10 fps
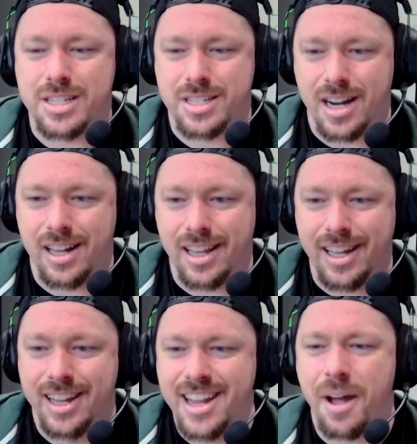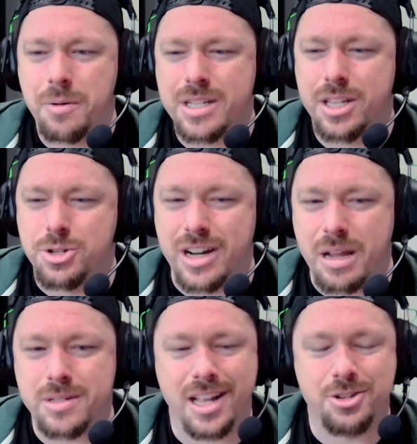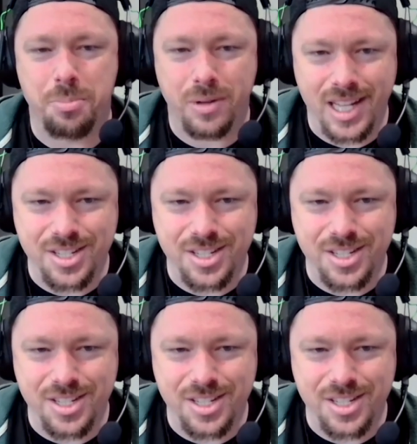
necessarily. Yeah, it wasn't the dream. It's not a AAA